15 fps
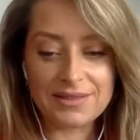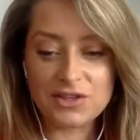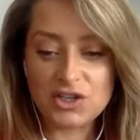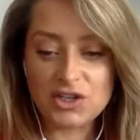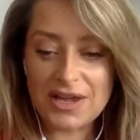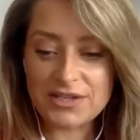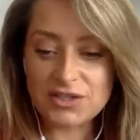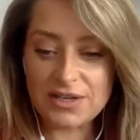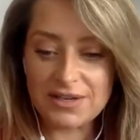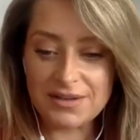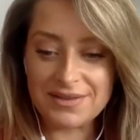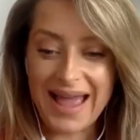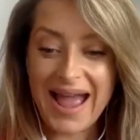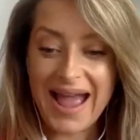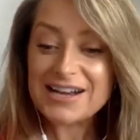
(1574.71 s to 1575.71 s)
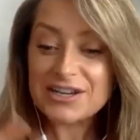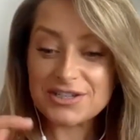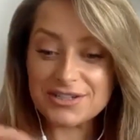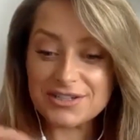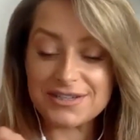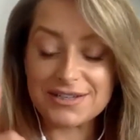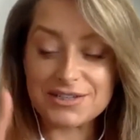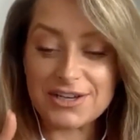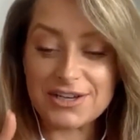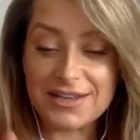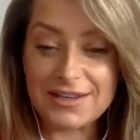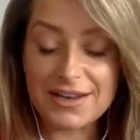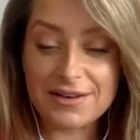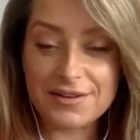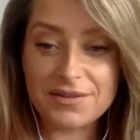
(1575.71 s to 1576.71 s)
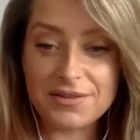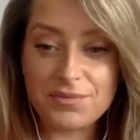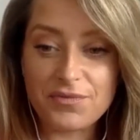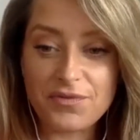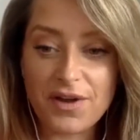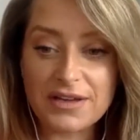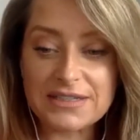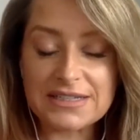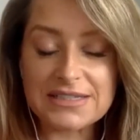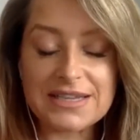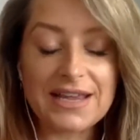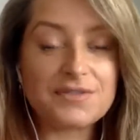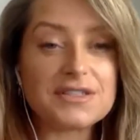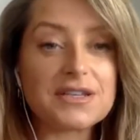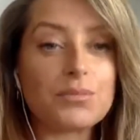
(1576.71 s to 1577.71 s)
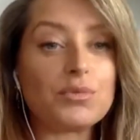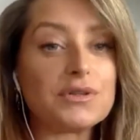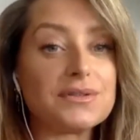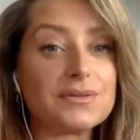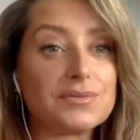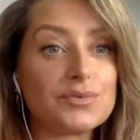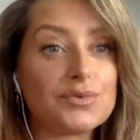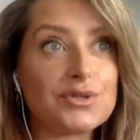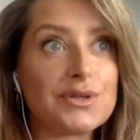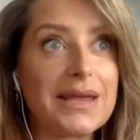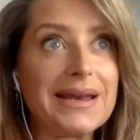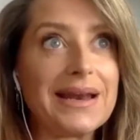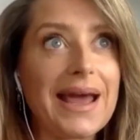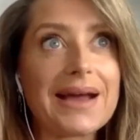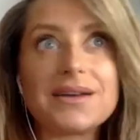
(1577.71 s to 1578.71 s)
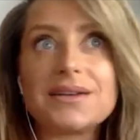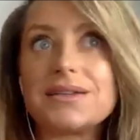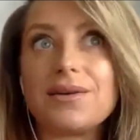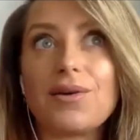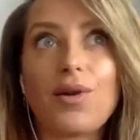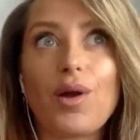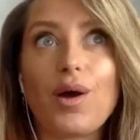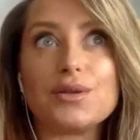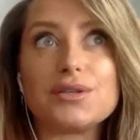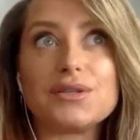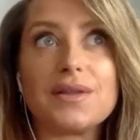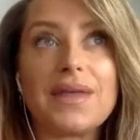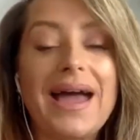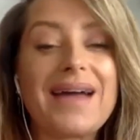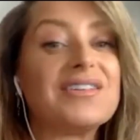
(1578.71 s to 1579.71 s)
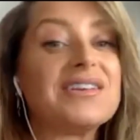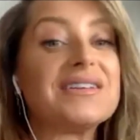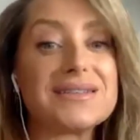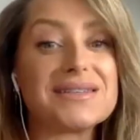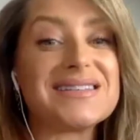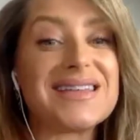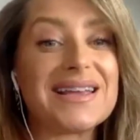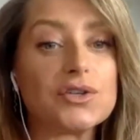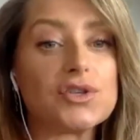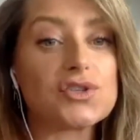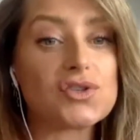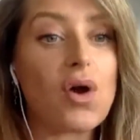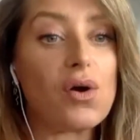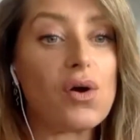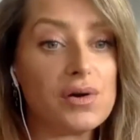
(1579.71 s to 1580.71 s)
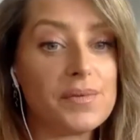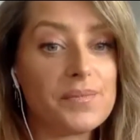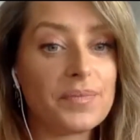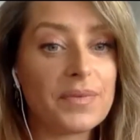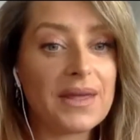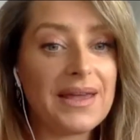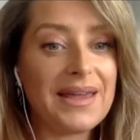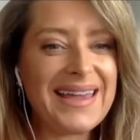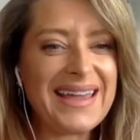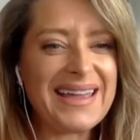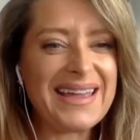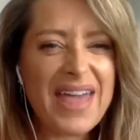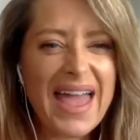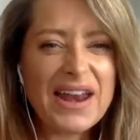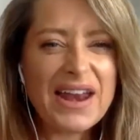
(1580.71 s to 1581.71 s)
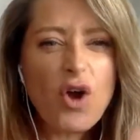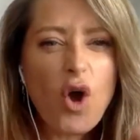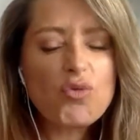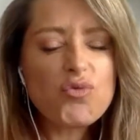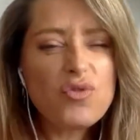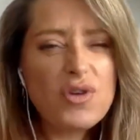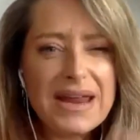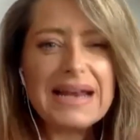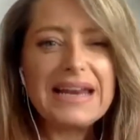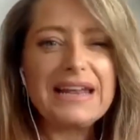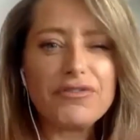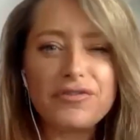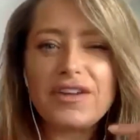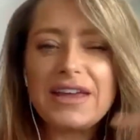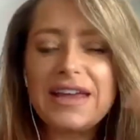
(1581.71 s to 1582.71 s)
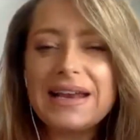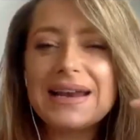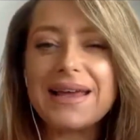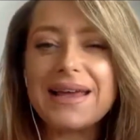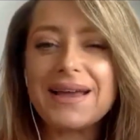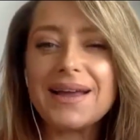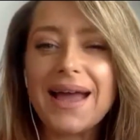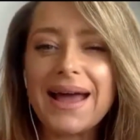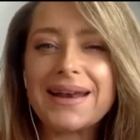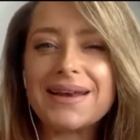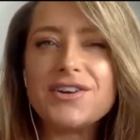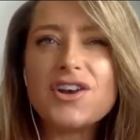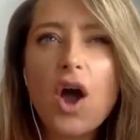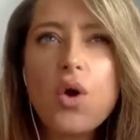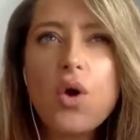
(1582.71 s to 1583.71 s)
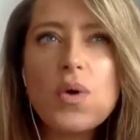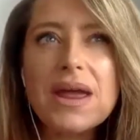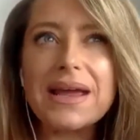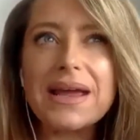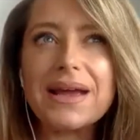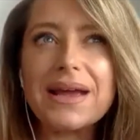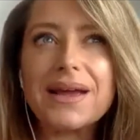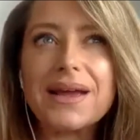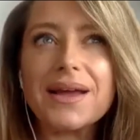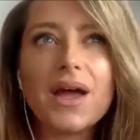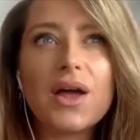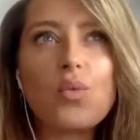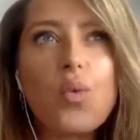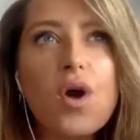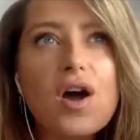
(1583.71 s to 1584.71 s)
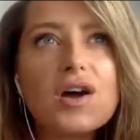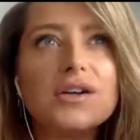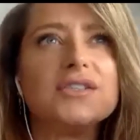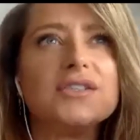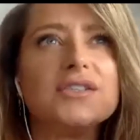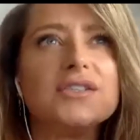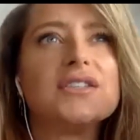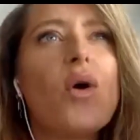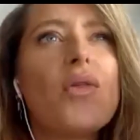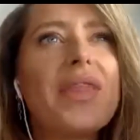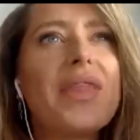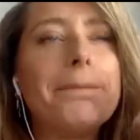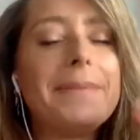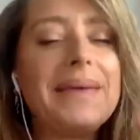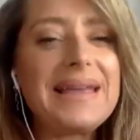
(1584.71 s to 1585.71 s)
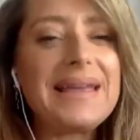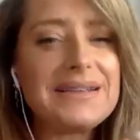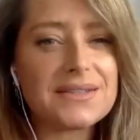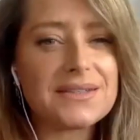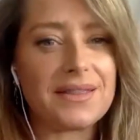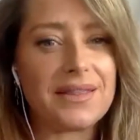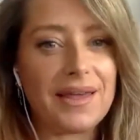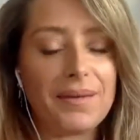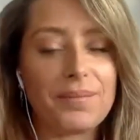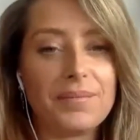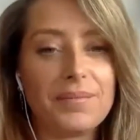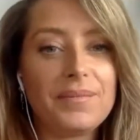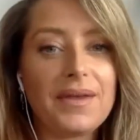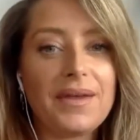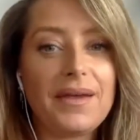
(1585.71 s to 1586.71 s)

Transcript: gesture actors actually find it say if someone's in an acting class and they're having to sing a song if they're not really feeling and knowing the words and what they mean to them,